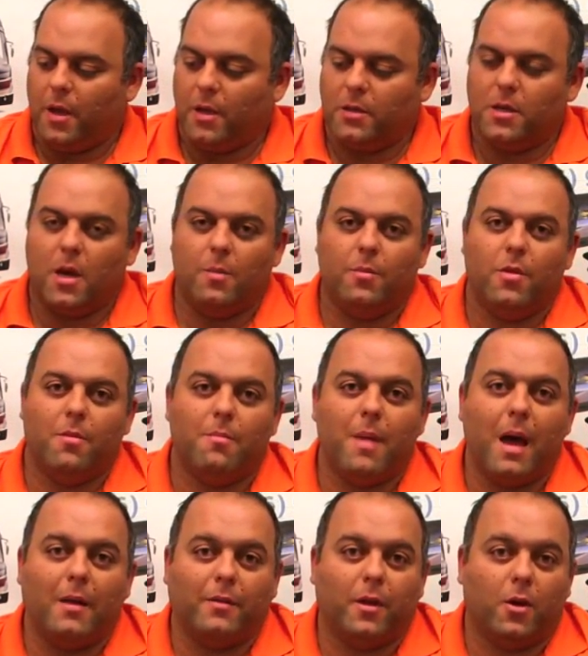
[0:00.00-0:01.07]
does come with a
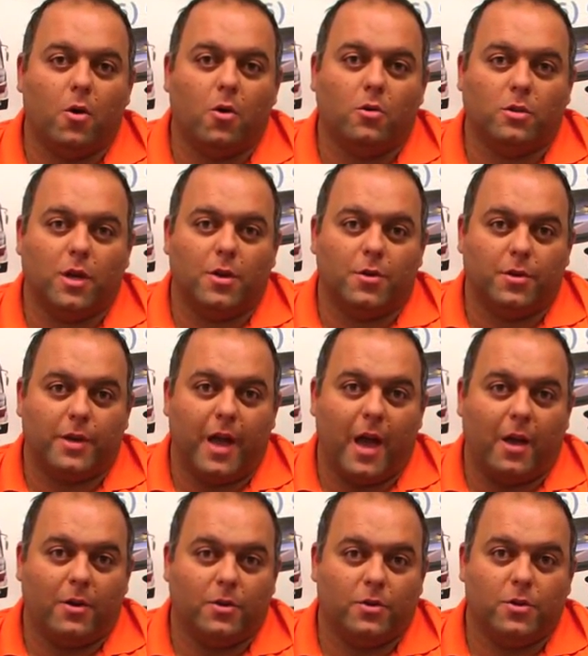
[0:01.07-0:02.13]
mount that goes on your
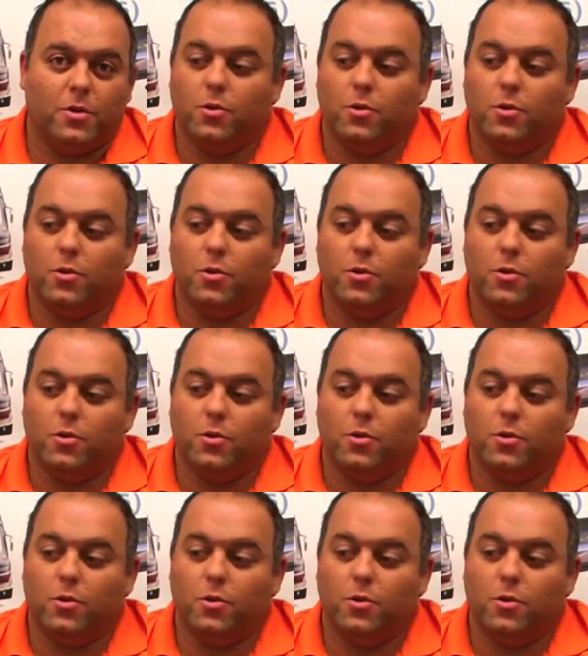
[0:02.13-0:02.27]
dash.